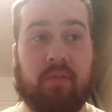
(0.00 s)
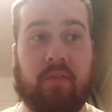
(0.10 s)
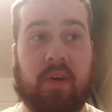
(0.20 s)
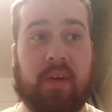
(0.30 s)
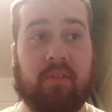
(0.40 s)

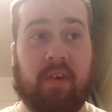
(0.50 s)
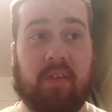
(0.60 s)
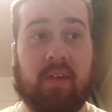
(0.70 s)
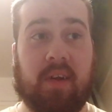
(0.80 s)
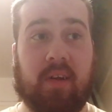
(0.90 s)
fully
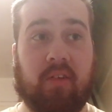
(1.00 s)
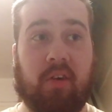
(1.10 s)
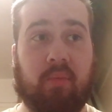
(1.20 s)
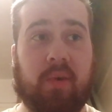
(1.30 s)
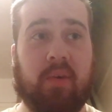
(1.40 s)
invested in a
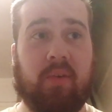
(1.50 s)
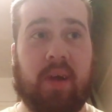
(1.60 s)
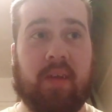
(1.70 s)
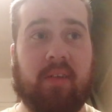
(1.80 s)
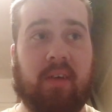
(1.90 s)
job when you
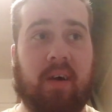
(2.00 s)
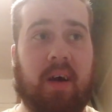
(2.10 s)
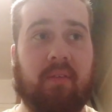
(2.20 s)
then start